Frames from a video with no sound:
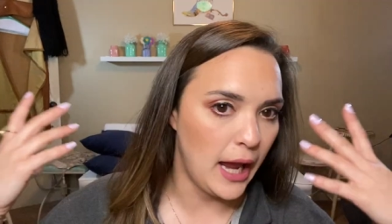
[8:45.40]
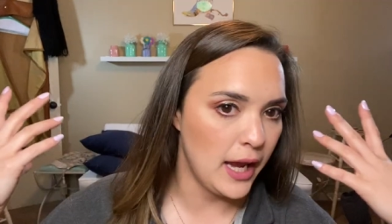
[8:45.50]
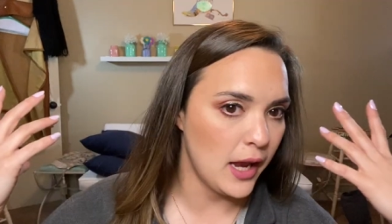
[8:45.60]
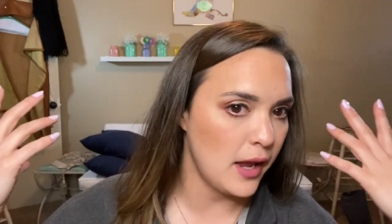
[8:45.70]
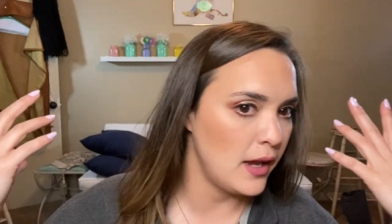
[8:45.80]

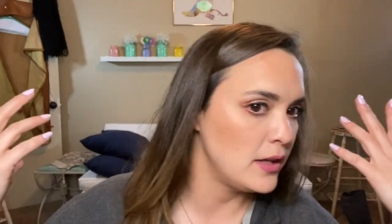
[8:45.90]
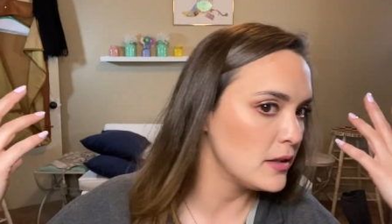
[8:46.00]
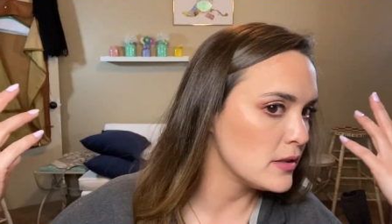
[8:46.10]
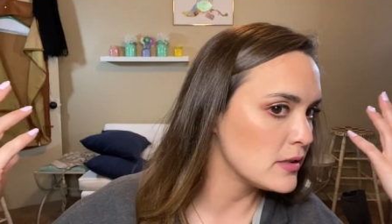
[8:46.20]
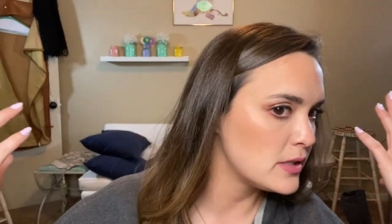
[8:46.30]

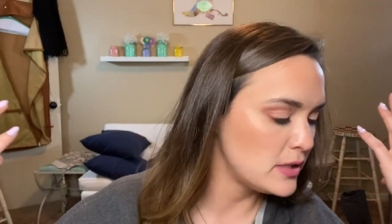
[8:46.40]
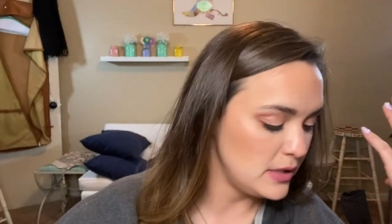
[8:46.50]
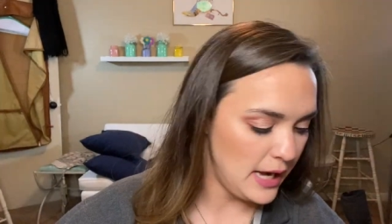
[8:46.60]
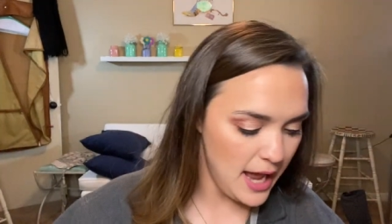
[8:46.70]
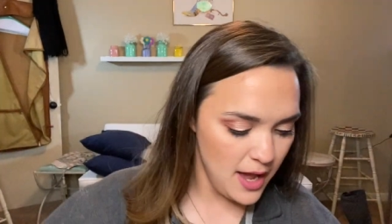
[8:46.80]
And
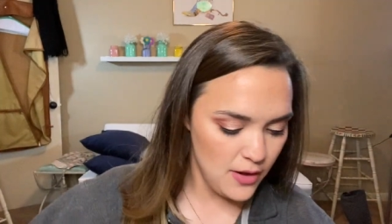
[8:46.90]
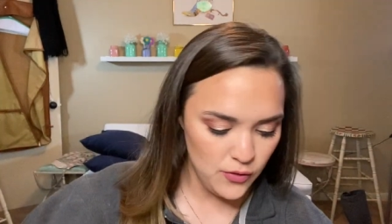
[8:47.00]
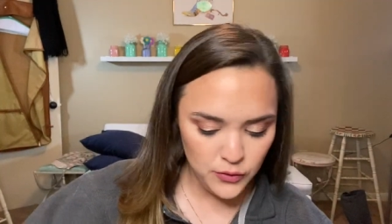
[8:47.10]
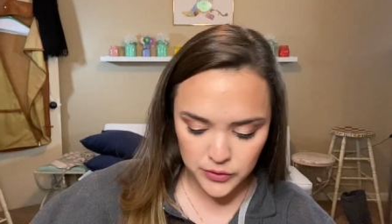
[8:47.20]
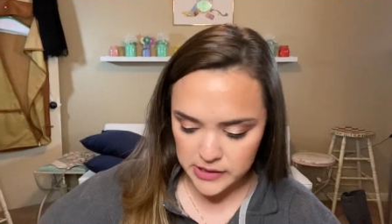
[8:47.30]

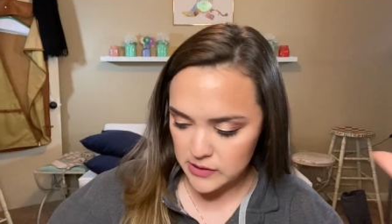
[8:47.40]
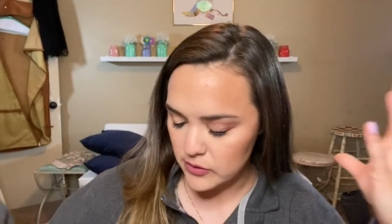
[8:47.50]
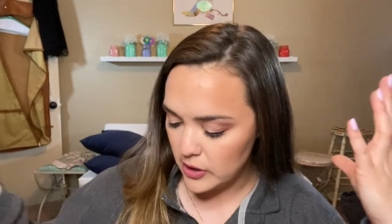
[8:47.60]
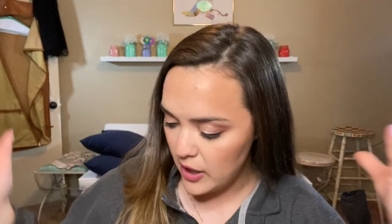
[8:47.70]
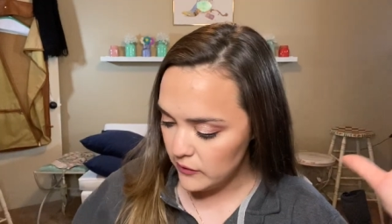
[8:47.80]
now this
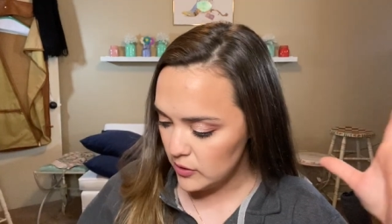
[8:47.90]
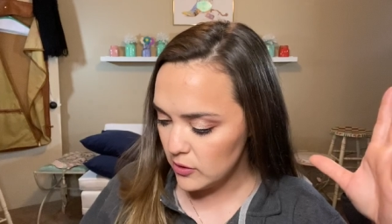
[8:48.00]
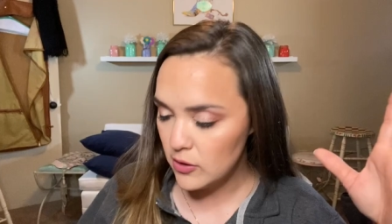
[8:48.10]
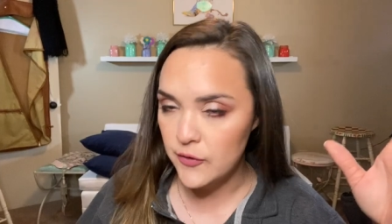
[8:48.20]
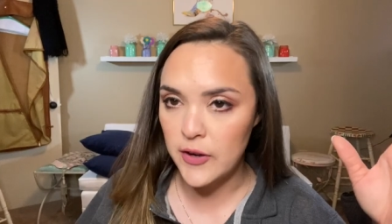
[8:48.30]
little
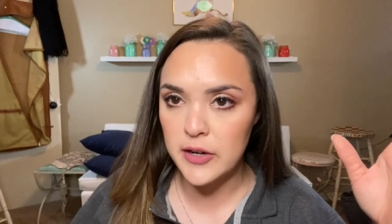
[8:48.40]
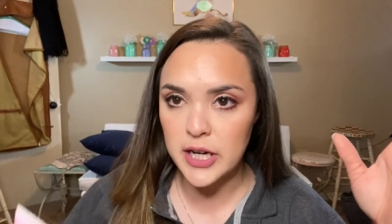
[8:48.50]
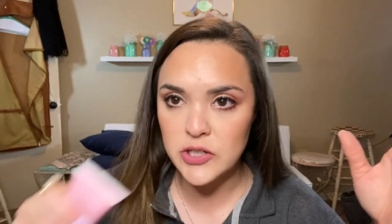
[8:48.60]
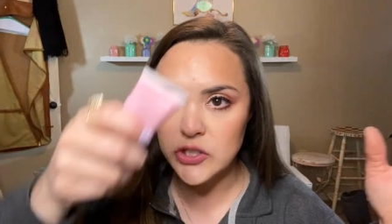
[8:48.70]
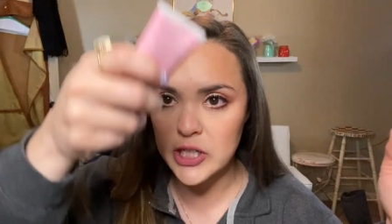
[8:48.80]
CoverGirl
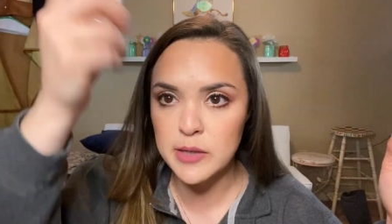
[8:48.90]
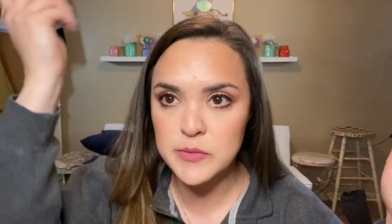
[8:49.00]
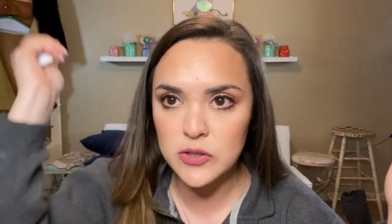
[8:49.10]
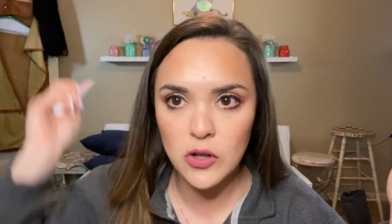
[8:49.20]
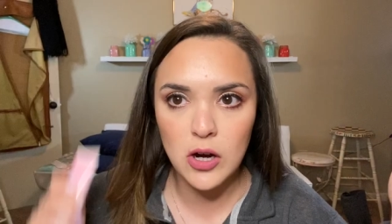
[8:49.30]
foundation
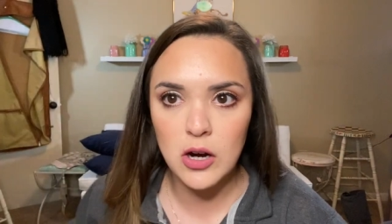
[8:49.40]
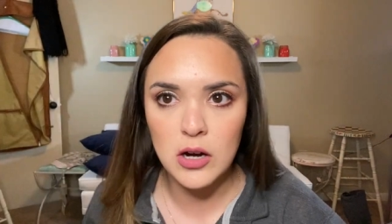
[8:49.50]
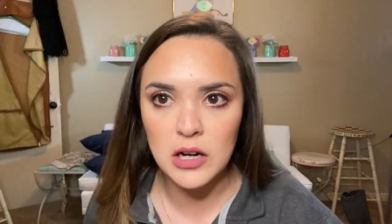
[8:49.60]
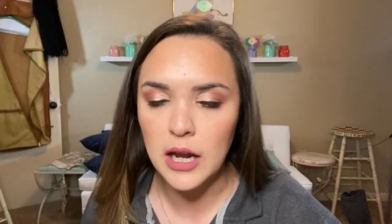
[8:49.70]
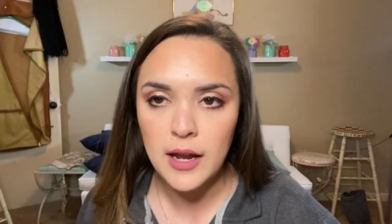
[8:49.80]
comes
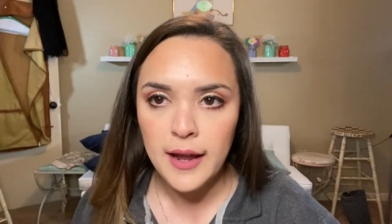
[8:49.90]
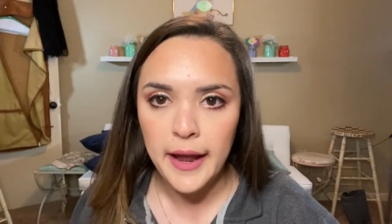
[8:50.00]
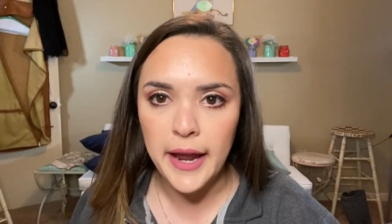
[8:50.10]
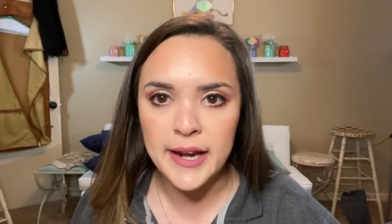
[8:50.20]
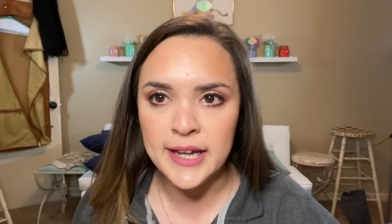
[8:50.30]
along
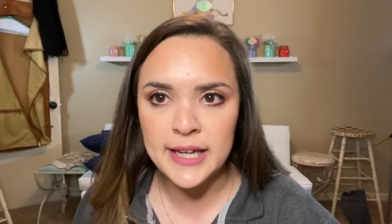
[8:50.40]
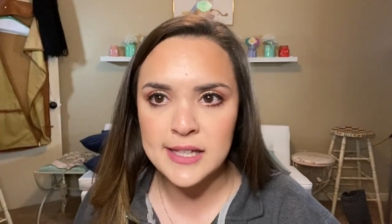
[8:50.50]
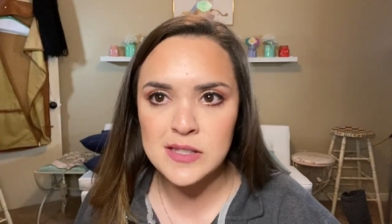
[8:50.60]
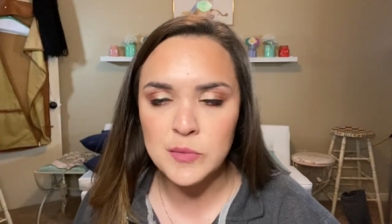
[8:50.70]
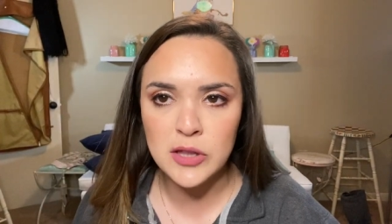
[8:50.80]
and it
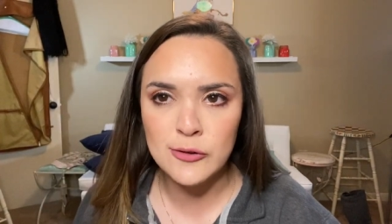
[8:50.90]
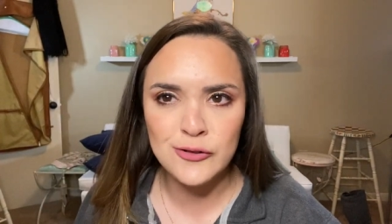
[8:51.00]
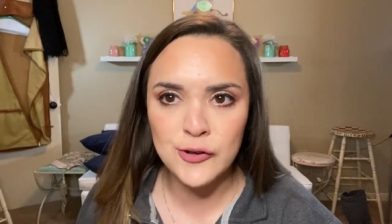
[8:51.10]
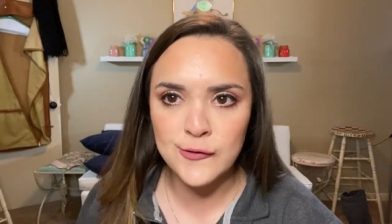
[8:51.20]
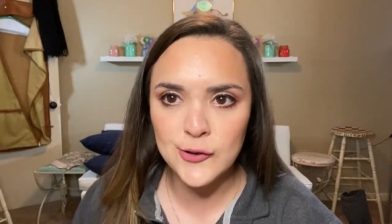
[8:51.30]
gets me through
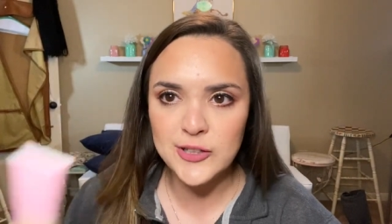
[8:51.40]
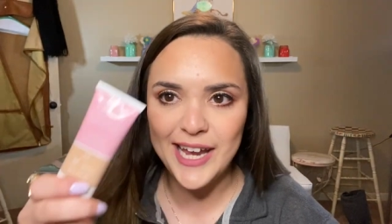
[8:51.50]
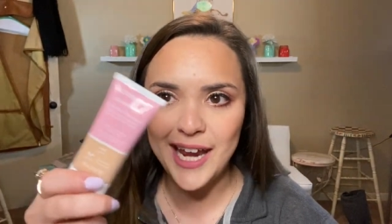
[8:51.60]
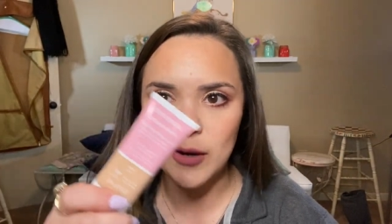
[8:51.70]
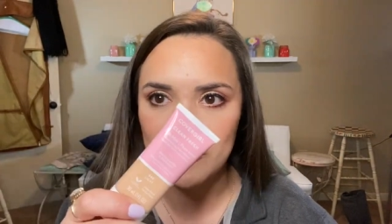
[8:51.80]
the full
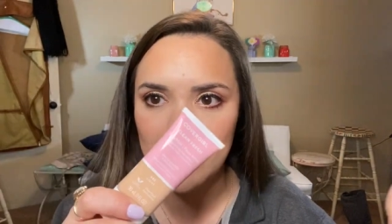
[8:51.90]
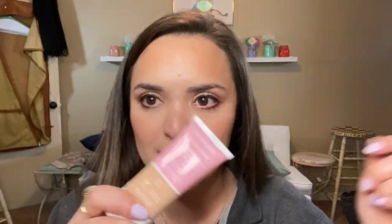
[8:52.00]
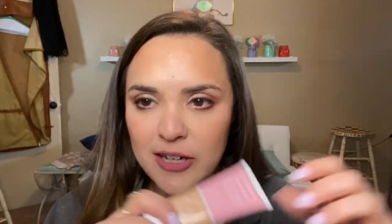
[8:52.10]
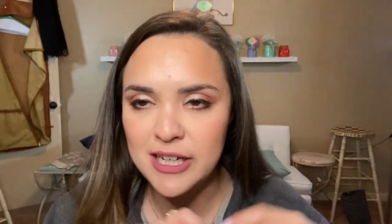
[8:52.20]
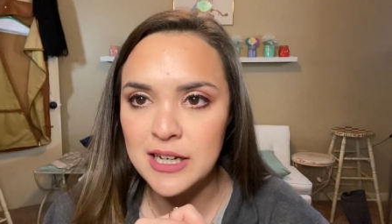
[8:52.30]
day without
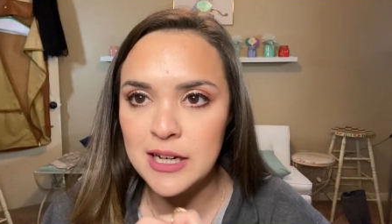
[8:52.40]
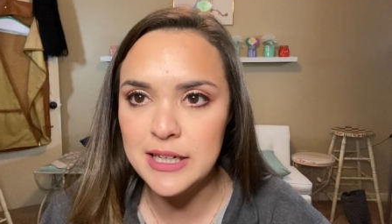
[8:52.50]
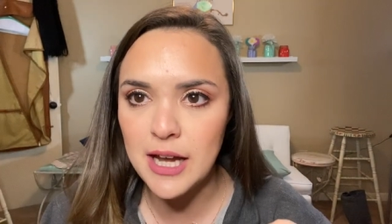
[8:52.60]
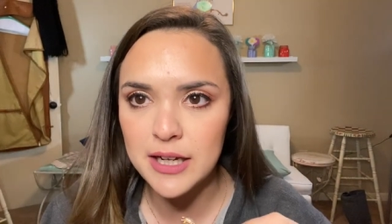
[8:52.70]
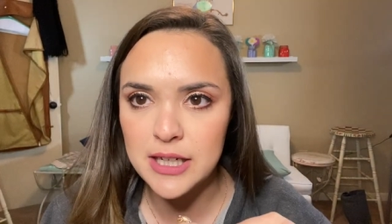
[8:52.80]
any
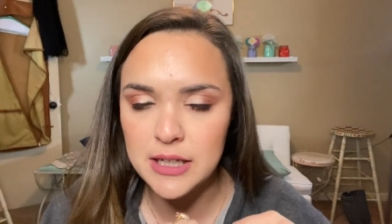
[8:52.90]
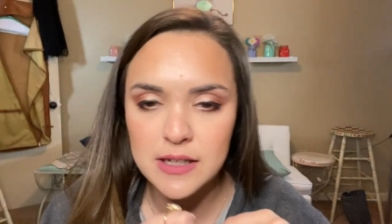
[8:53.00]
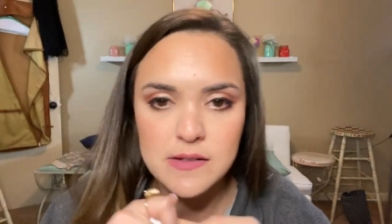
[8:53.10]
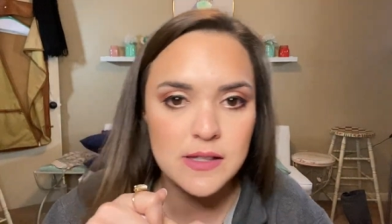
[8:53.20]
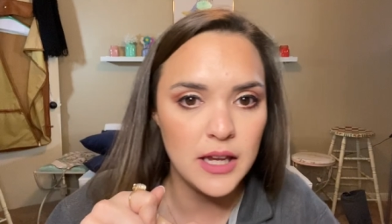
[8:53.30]
yuckiness.